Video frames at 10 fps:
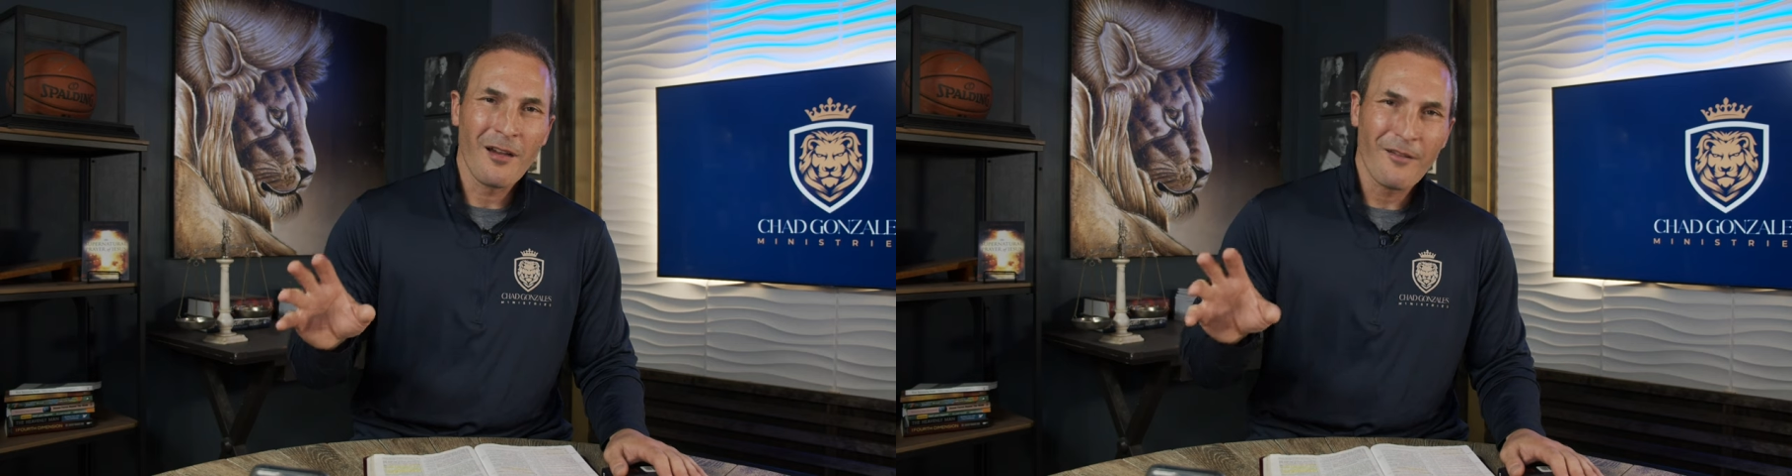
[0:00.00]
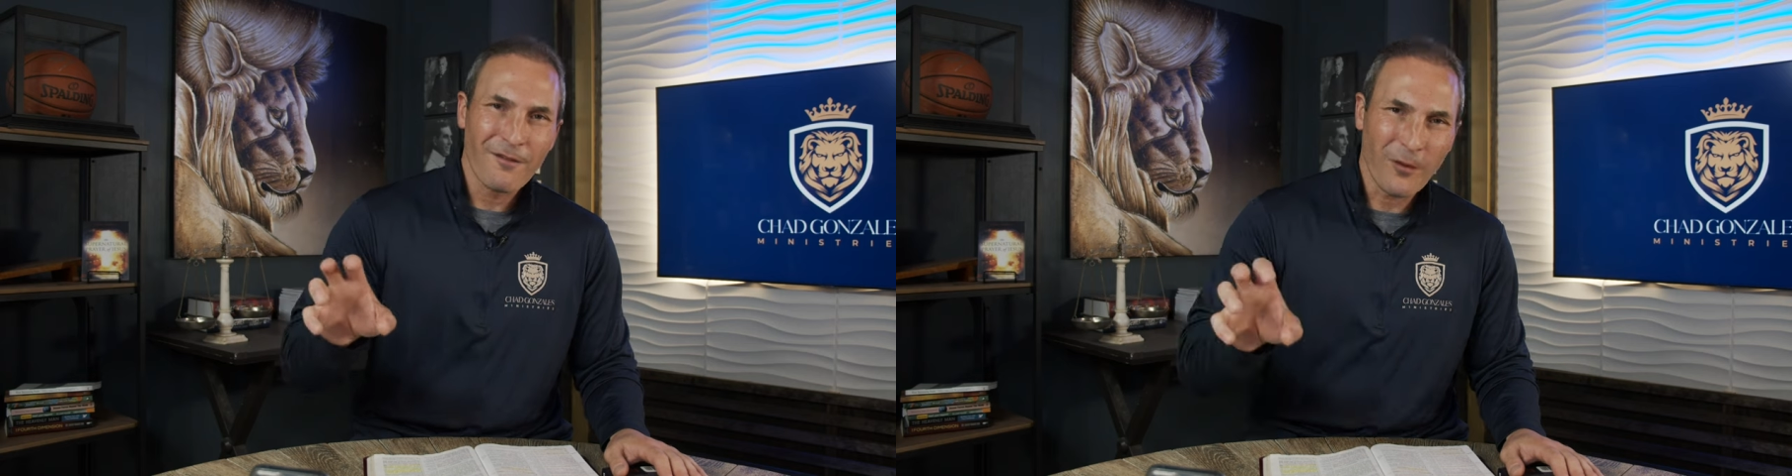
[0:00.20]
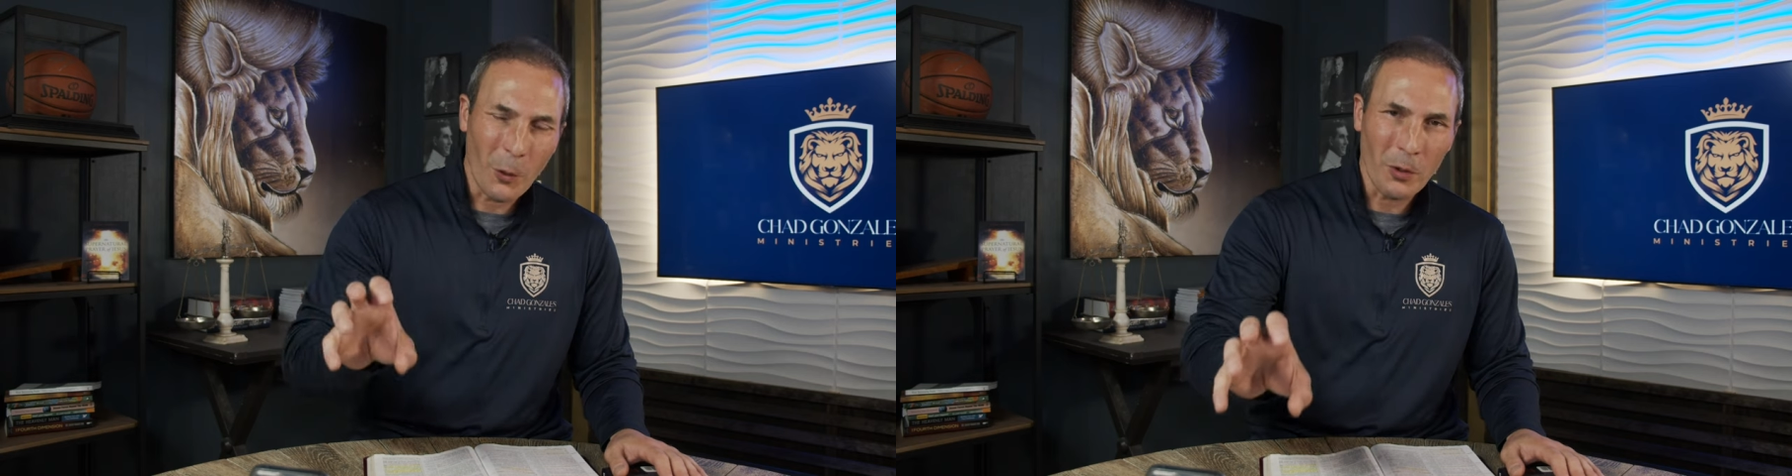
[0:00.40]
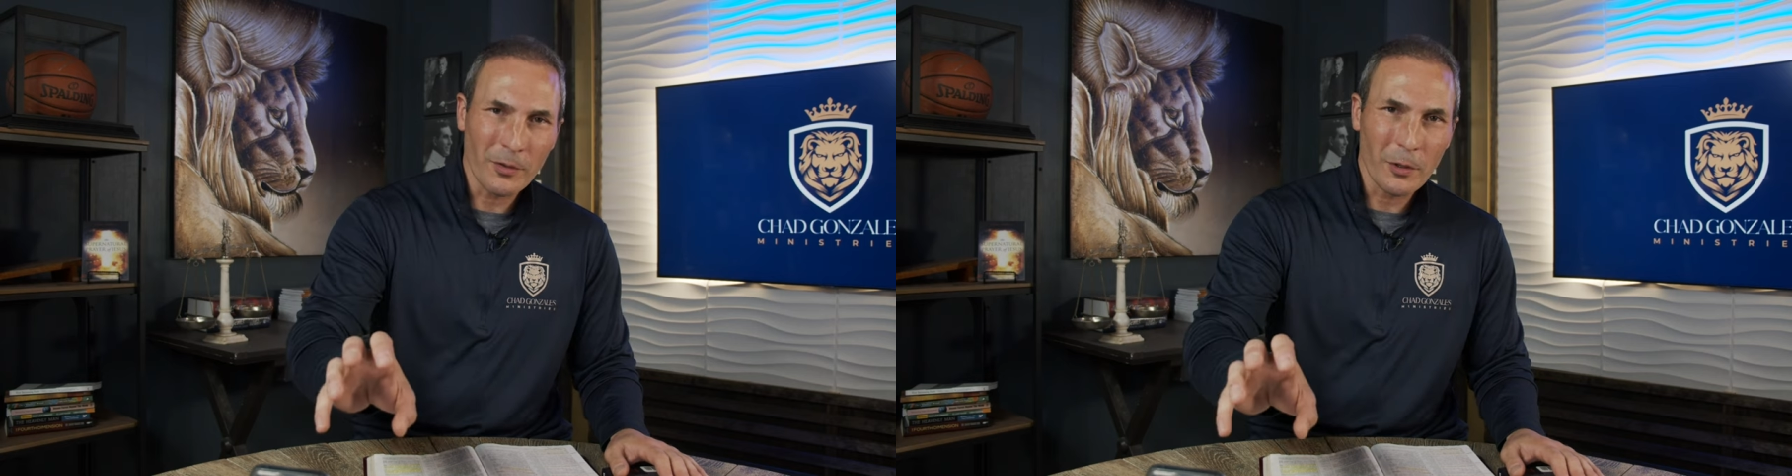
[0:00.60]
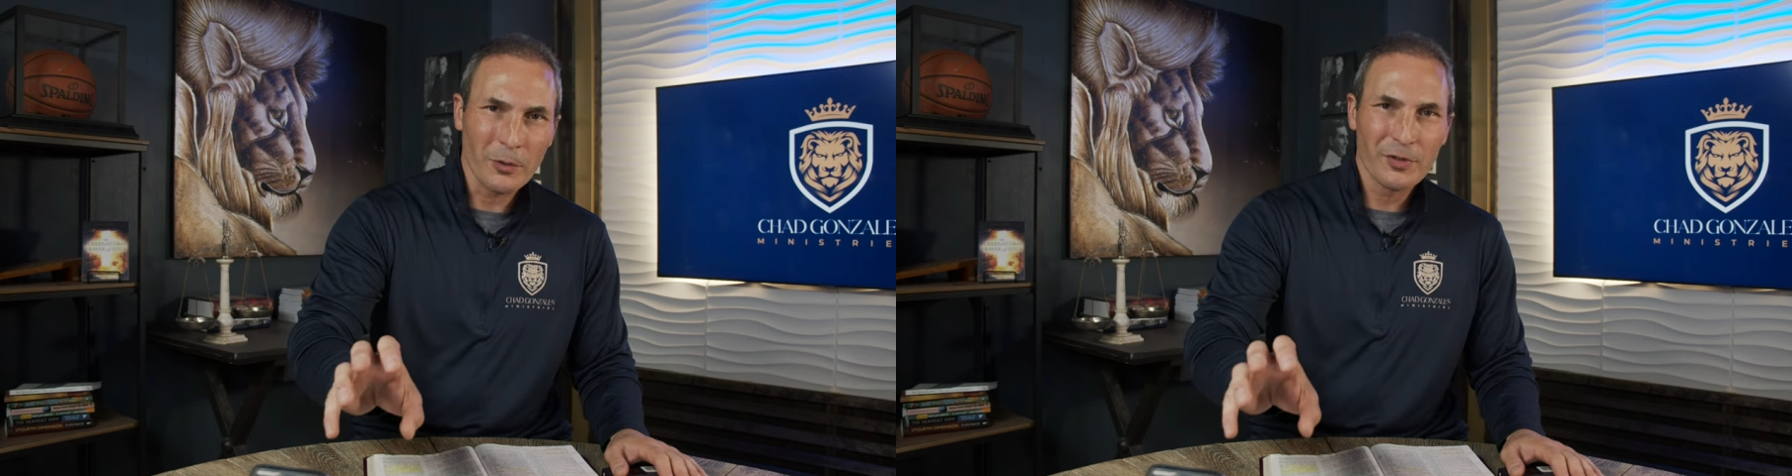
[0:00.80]
for
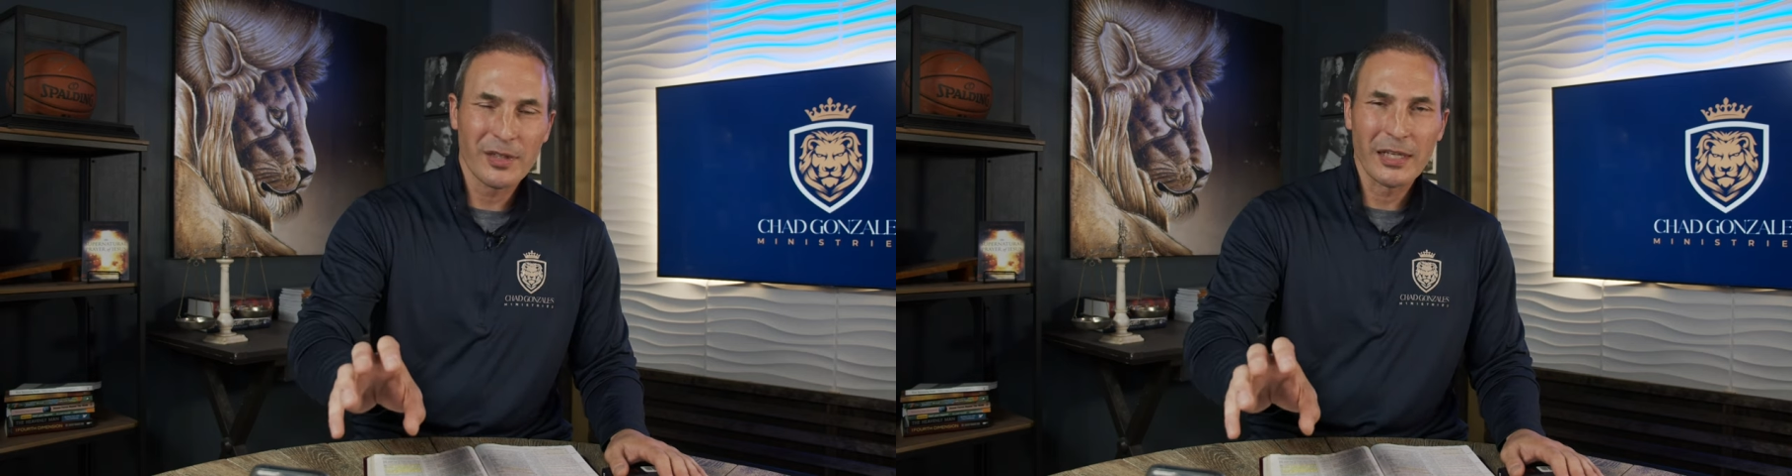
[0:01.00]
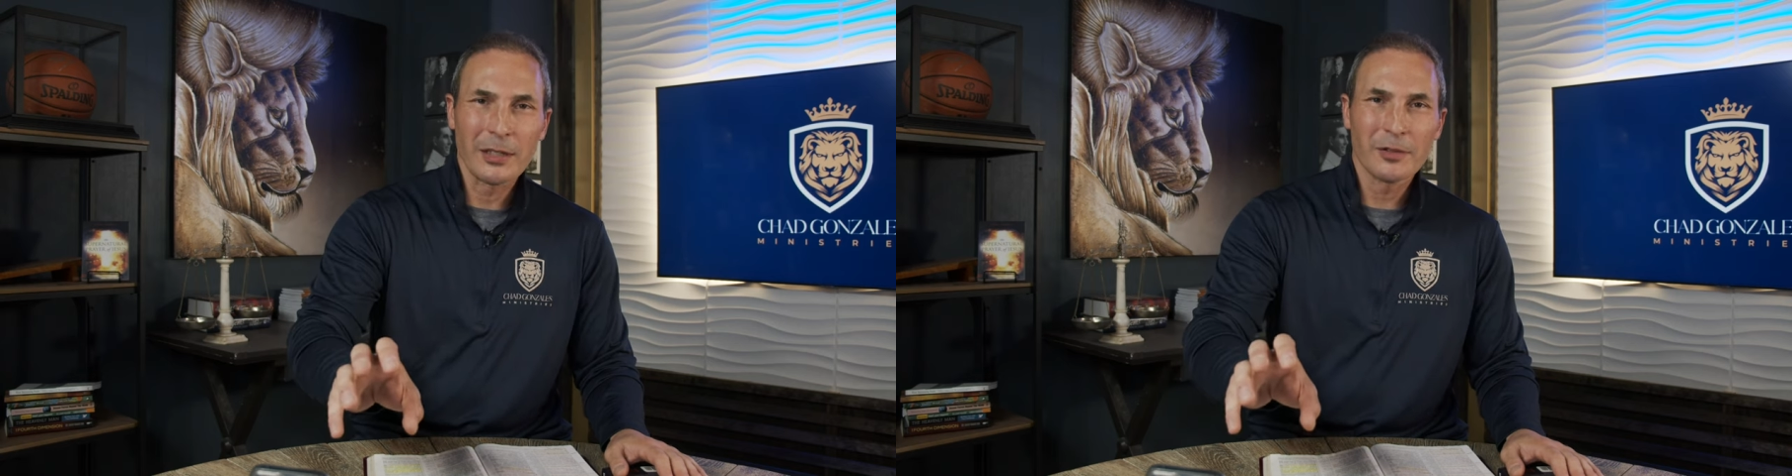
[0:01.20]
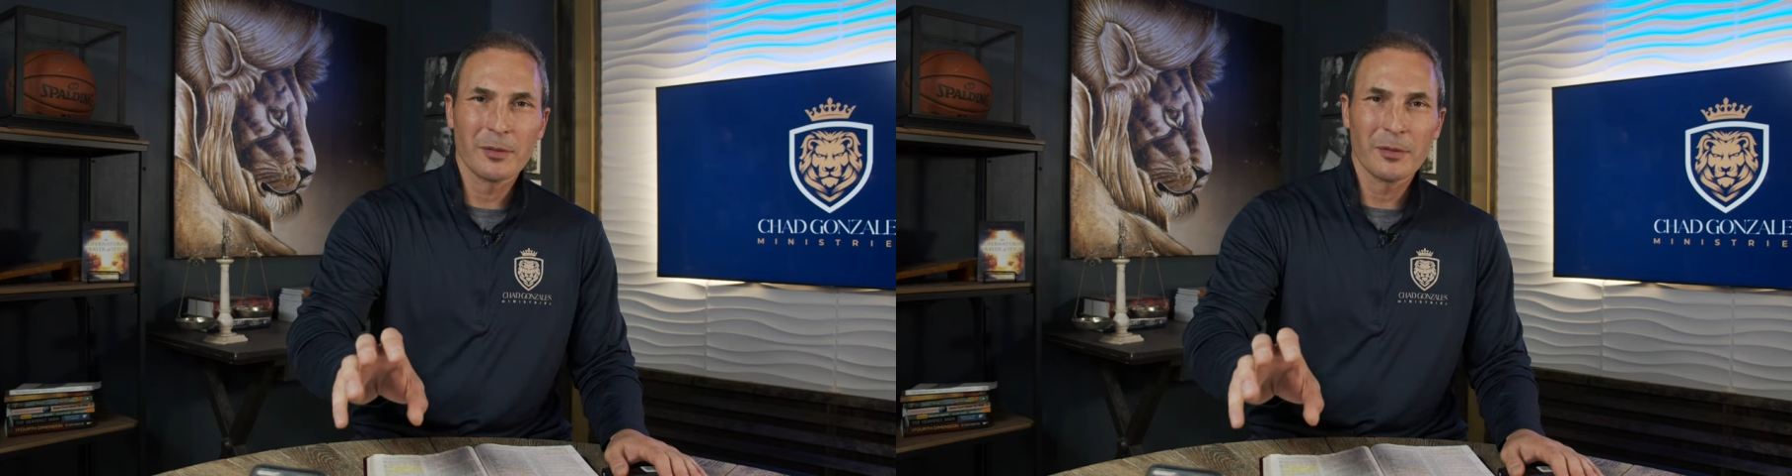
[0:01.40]
those things